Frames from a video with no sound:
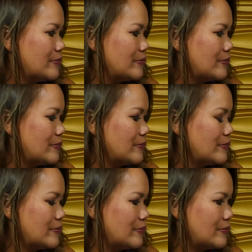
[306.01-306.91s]

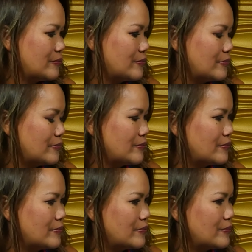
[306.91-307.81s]

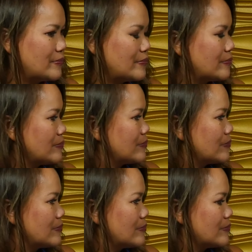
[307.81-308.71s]

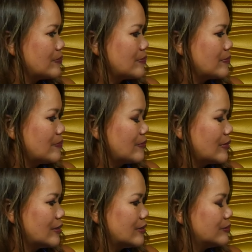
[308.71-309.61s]

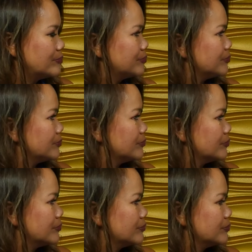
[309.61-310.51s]

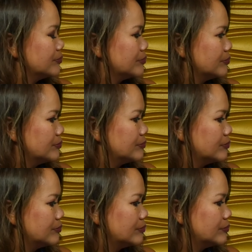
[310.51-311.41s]

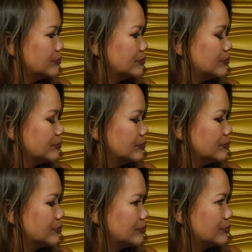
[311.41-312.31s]

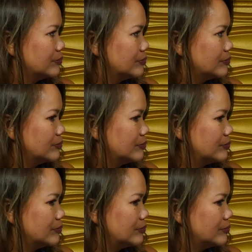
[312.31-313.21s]

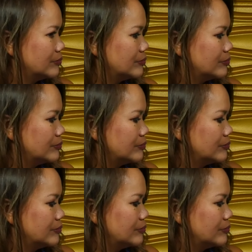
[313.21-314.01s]
(silent)